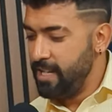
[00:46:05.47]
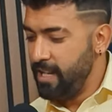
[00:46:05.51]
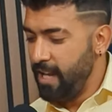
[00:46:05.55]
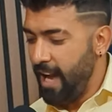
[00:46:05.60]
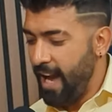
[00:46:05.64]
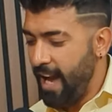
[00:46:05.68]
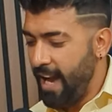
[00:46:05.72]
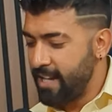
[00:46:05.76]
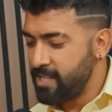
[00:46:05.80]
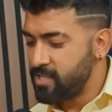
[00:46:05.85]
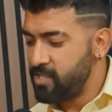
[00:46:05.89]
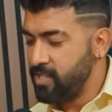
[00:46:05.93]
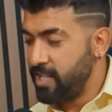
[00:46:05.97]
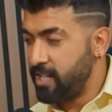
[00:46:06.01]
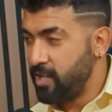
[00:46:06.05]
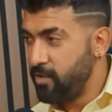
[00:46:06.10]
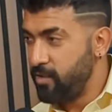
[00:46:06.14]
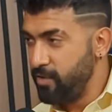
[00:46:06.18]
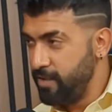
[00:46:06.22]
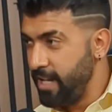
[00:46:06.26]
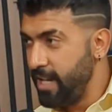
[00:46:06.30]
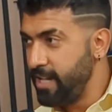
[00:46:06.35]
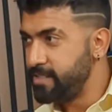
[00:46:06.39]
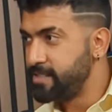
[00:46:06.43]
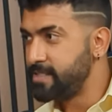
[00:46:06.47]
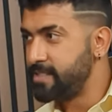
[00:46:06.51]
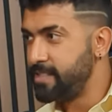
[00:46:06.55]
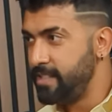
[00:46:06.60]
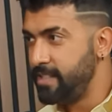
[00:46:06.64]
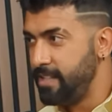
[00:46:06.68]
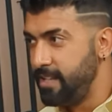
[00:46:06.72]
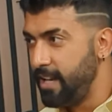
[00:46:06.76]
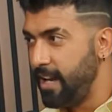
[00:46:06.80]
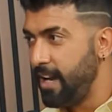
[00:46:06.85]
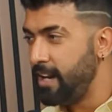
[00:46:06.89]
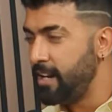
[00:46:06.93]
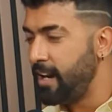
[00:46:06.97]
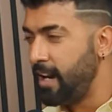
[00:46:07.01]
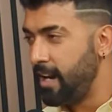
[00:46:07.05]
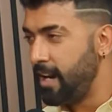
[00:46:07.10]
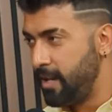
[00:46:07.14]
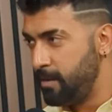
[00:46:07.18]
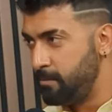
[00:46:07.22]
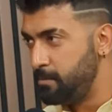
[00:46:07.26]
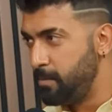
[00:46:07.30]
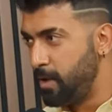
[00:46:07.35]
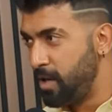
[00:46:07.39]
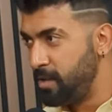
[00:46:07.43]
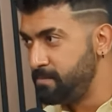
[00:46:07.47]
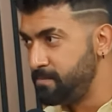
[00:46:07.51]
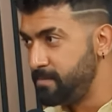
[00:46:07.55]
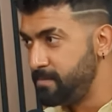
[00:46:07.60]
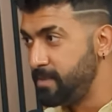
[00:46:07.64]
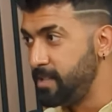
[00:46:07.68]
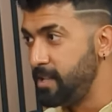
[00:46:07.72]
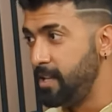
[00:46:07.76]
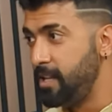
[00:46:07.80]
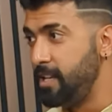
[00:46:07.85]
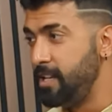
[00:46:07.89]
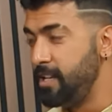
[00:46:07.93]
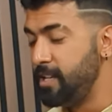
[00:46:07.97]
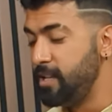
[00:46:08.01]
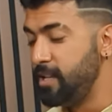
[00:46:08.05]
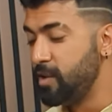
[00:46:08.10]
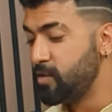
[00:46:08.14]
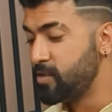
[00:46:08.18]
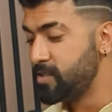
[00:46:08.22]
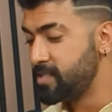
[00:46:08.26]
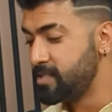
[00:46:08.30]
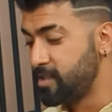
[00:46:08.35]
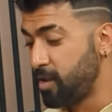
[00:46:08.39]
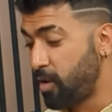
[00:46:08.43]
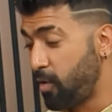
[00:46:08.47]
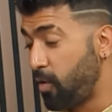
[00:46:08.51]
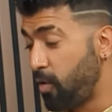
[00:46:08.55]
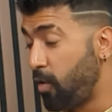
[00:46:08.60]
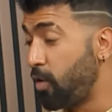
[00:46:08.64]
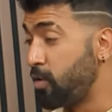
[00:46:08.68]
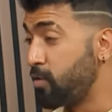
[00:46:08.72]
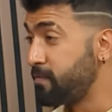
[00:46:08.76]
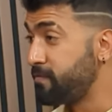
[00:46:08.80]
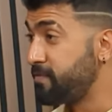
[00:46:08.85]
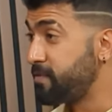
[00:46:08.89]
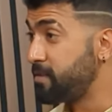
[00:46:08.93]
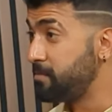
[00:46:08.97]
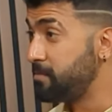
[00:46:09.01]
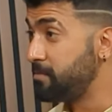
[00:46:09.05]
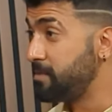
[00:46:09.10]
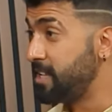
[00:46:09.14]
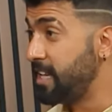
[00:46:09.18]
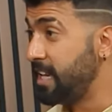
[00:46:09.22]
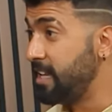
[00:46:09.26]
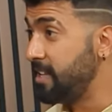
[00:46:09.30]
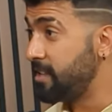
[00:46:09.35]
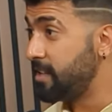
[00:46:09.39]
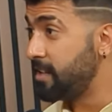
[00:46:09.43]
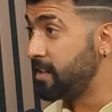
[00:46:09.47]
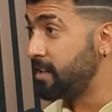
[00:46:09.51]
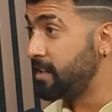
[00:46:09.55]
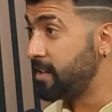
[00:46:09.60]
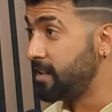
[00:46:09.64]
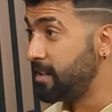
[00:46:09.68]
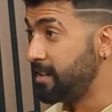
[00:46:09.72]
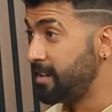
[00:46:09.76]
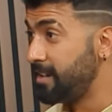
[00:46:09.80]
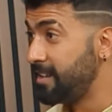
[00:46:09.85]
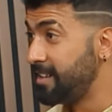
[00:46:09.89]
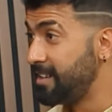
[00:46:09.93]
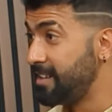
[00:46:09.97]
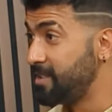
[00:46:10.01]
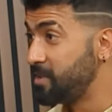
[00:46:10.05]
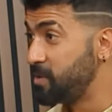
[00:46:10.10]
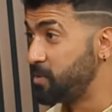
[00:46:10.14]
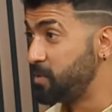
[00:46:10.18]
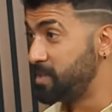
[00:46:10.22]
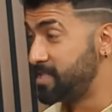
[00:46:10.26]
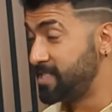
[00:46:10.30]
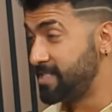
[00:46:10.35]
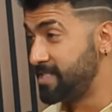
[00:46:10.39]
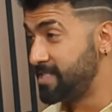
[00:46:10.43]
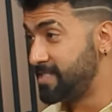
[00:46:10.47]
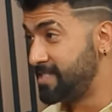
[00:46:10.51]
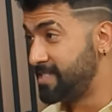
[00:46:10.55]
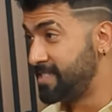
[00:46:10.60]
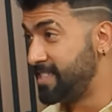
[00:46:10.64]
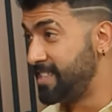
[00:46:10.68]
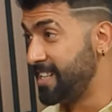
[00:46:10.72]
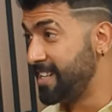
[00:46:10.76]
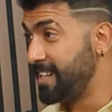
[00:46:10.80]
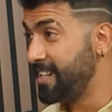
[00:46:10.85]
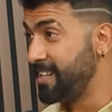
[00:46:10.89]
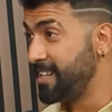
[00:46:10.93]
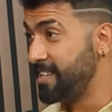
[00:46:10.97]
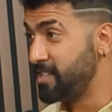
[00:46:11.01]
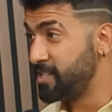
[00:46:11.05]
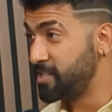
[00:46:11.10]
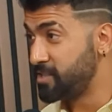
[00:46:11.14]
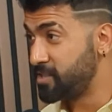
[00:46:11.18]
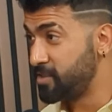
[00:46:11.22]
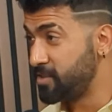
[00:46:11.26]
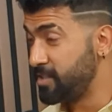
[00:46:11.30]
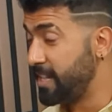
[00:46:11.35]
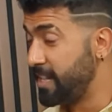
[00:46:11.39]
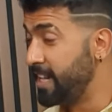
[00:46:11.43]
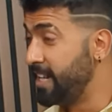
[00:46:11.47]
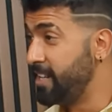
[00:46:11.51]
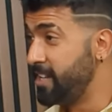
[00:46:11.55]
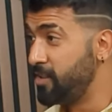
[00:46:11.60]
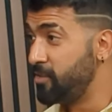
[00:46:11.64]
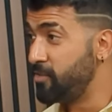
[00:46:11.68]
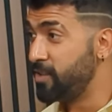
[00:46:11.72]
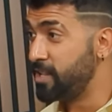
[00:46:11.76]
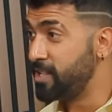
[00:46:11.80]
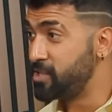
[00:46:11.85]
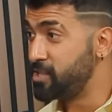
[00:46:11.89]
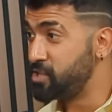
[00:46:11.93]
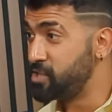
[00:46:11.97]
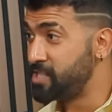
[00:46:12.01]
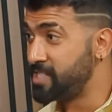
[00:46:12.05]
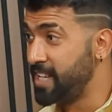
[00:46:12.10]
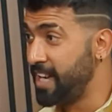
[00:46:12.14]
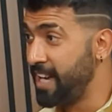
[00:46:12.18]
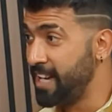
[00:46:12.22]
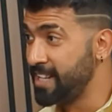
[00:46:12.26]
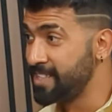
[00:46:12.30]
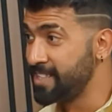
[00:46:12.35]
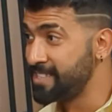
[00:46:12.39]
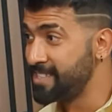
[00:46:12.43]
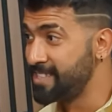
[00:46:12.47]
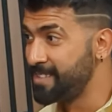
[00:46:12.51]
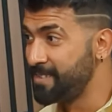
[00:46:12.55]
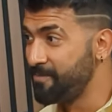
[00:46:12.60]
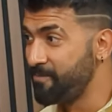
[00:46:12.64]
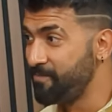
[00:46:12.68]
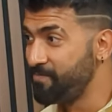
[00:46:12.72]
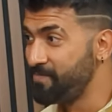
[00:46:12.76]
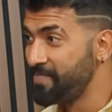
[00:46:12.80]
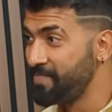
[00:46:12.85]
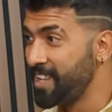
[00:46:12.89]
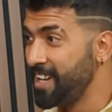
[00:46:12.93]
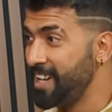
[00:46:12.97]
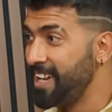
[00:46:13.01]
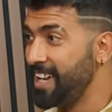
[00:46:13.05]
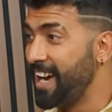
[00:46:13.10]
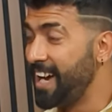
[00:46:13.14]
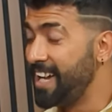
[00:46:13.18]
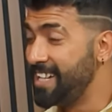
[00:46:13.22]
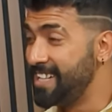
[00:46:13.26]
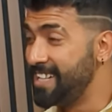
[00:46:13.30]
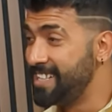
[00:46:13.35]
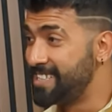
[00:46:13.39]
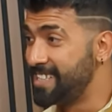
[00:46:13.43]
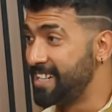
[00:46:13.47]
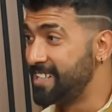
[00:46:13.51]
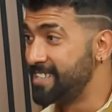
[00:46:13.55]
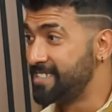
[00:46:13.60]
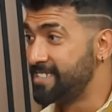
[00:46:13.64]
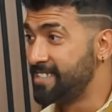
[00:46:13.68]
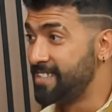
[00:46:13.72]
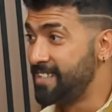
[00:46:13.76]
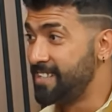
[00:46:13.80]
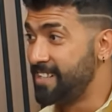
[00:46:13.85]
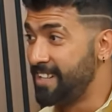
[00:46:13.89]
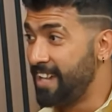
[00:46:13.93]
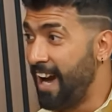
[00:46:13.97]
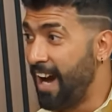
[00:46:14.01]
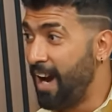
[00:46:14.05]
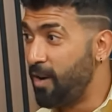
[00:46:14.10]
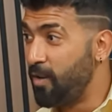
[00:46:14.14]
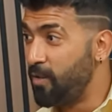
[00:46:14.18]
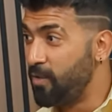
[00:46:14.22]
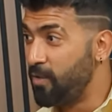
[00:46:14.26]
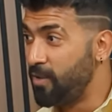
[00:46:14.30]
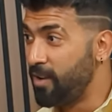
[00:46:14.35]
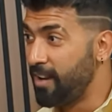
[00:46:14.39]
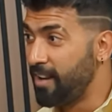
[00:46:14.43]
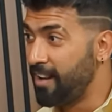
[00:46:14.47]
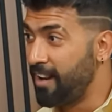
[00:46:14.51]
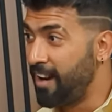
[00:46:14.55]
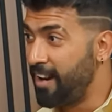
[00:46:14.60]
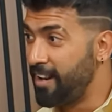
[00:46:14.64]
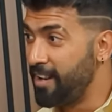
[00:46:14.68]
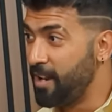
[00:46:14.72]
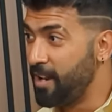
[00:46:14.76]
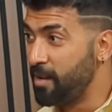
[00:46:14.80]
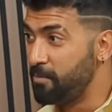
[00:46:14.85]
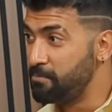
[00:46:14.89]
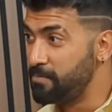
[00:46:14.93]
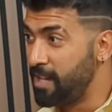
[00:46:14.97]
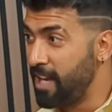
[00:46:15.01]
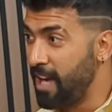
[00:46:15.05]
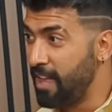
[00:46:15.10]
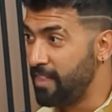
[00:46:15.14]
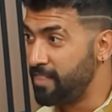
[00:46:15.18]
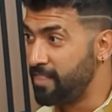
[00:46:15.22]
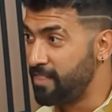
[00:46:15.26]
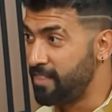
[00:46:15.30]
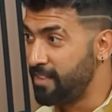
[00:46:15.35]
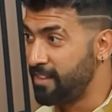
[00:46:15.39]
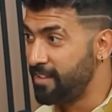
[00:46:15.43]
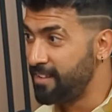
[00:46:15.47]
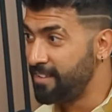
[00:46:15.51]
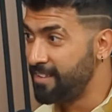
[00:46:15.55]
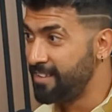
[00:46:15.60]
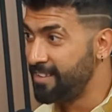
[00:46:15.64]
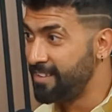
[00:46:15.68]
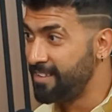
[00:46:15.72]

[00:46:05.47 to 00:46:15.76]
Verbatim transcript: he actually creates the atom bomb, he uses a quote from Gita, which is the Indian religious text. Okay. And he says, "Now I am death,